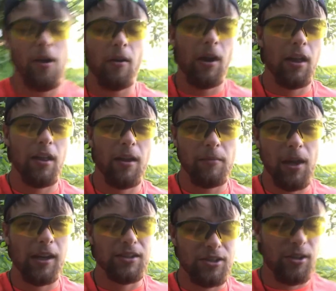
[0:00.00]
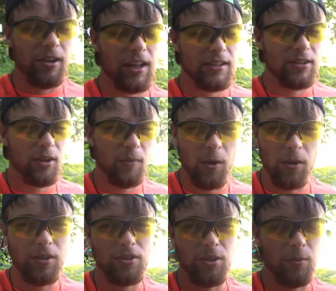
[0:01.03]
Well, I'm not going to show you that slow-mo
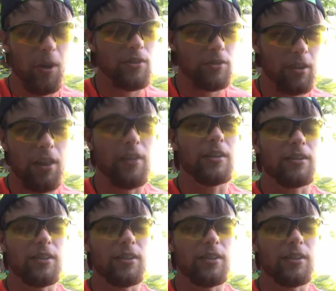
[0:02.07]
because there was nothing